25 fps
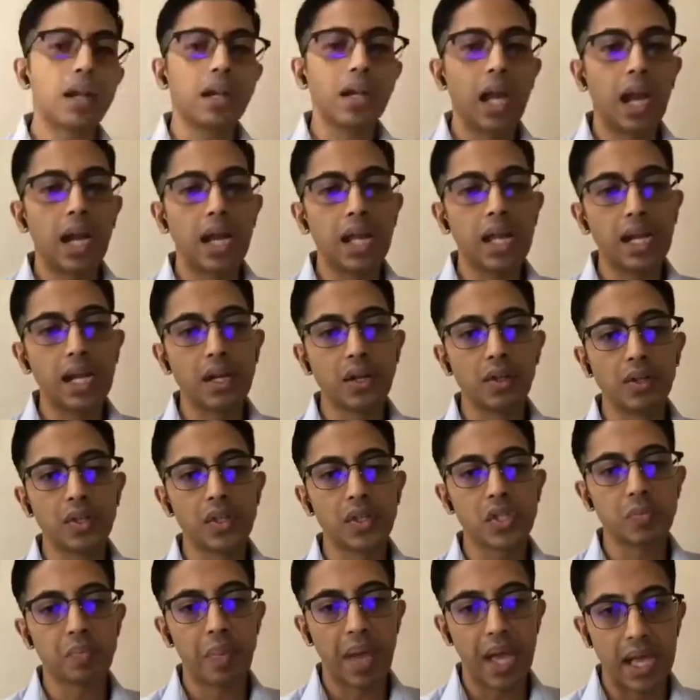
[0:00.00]
getting into this
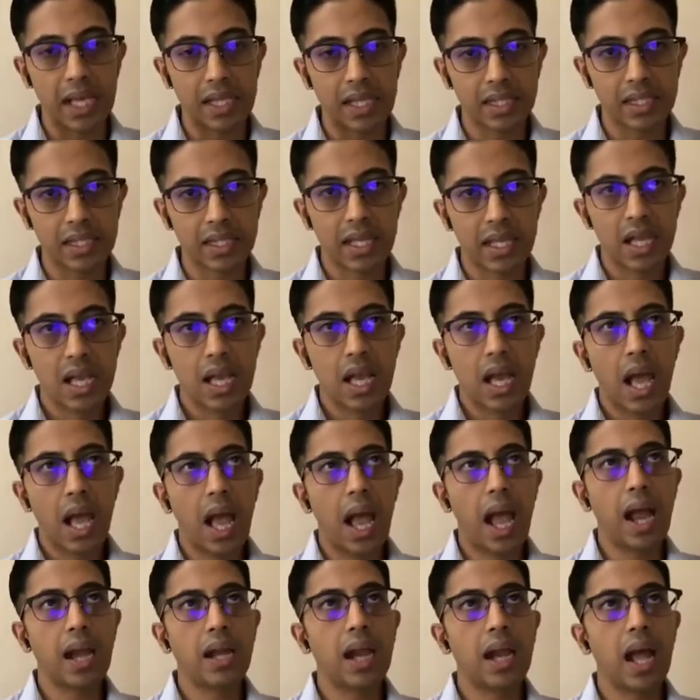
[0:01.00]
space
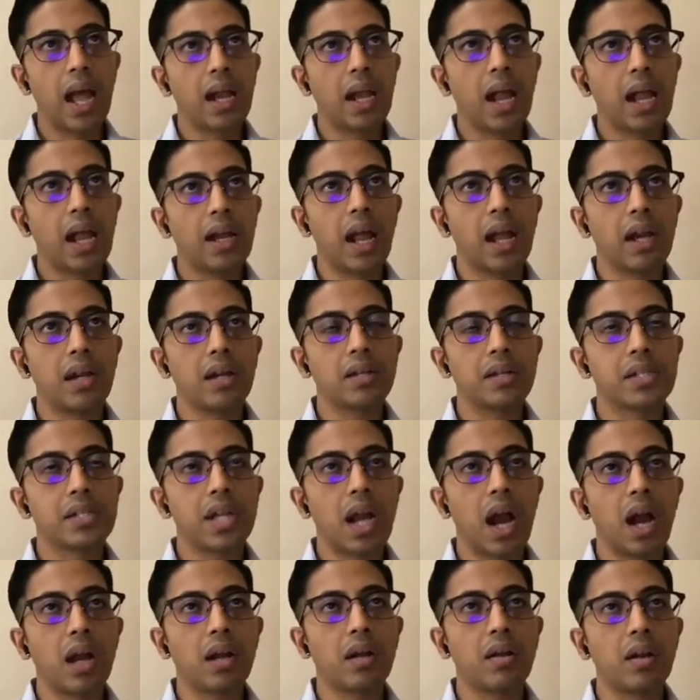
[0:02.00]
and
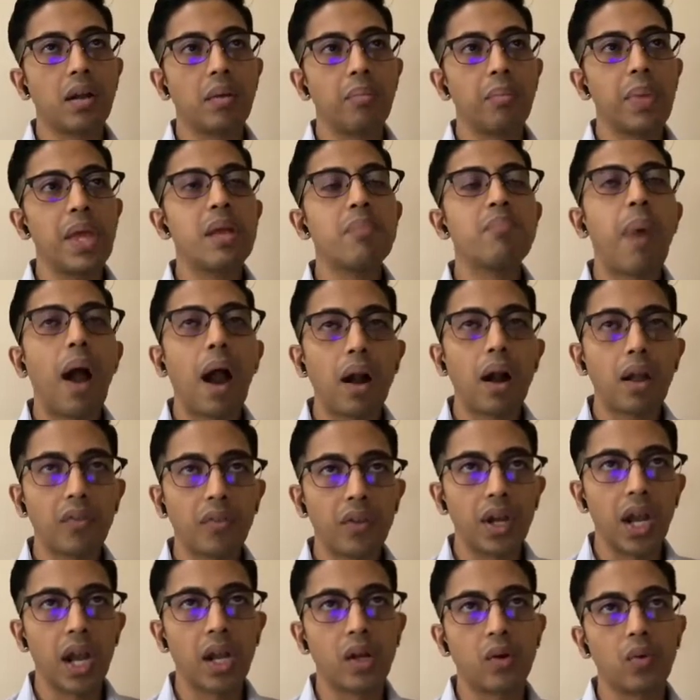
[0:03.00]
start being part of the
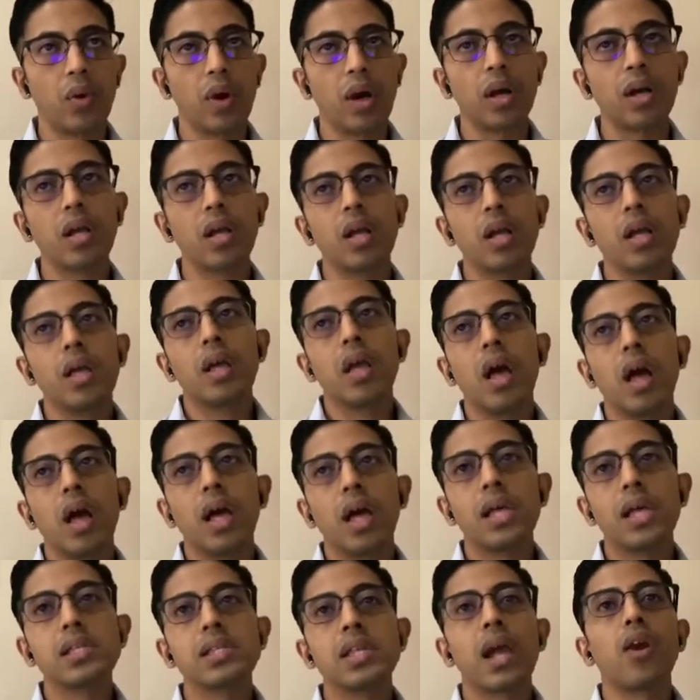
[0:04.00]
network,
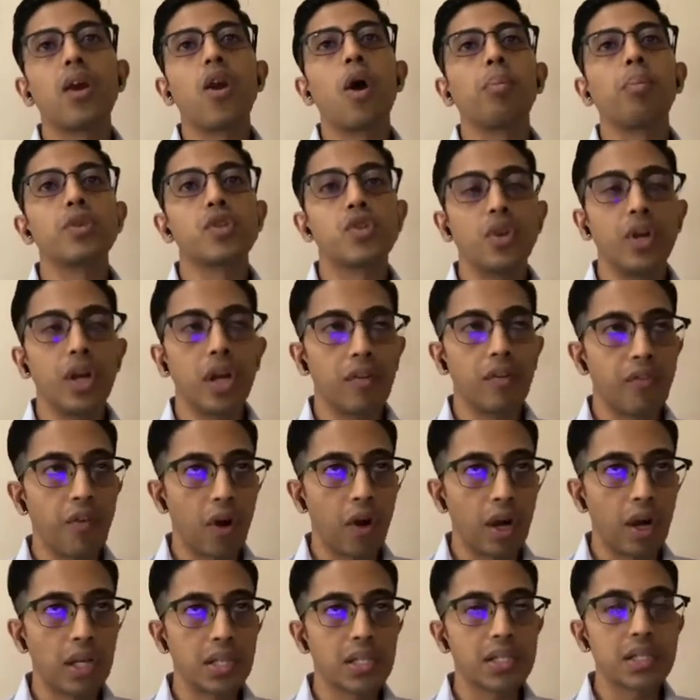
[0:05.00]
is there an opportunity for
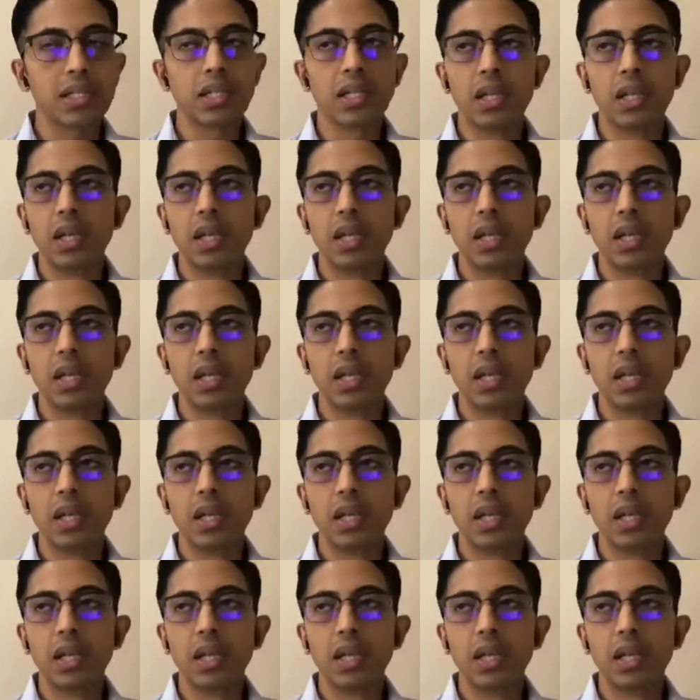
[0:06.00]
us?